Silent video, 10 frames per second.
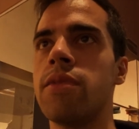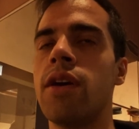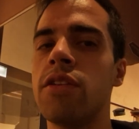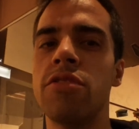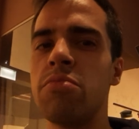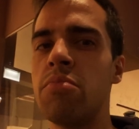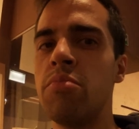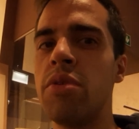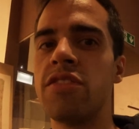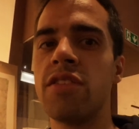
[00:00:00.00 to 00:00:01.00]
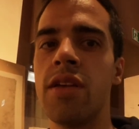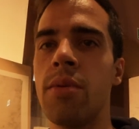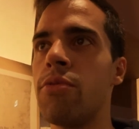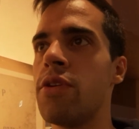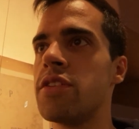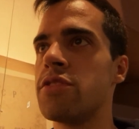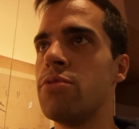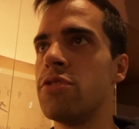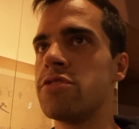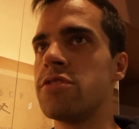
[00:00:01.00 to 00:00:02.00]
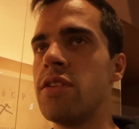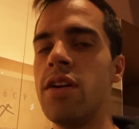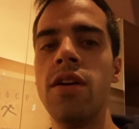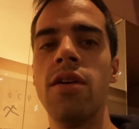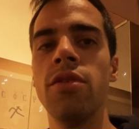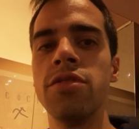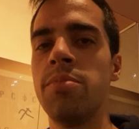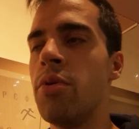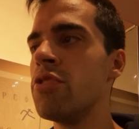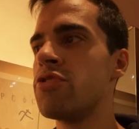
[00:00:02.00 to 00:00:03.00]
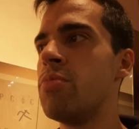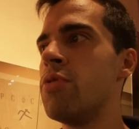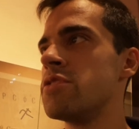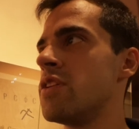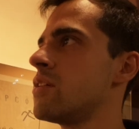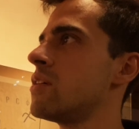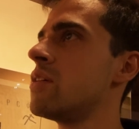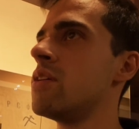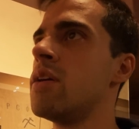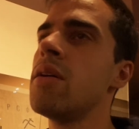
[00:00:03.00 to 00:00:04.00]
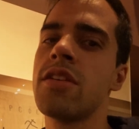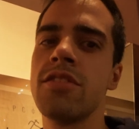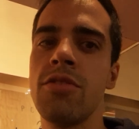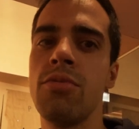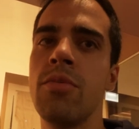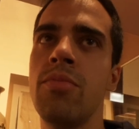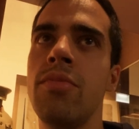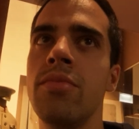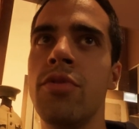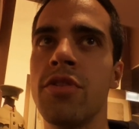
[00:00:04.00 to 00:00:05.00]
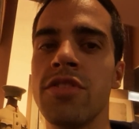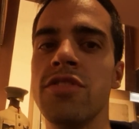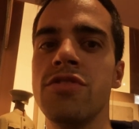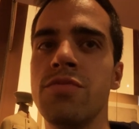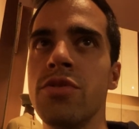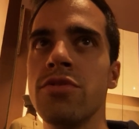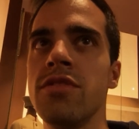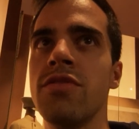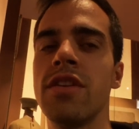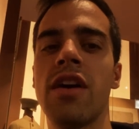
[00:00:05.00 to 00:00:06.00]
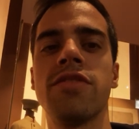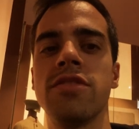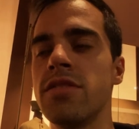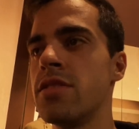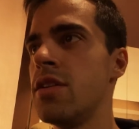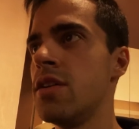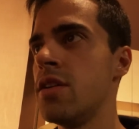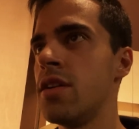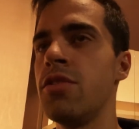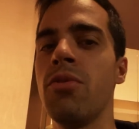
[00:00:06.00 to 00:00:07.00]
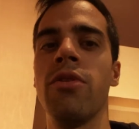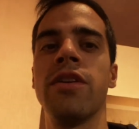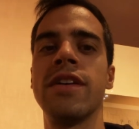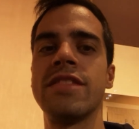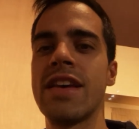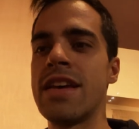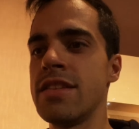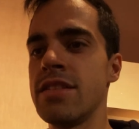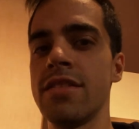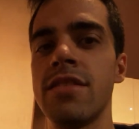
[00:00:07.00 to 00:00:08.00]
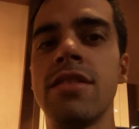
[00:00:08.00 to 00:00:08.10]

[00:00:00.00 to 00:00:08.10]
and basically everyone that was on the Polish border, because there were border disputes even after the war has ended.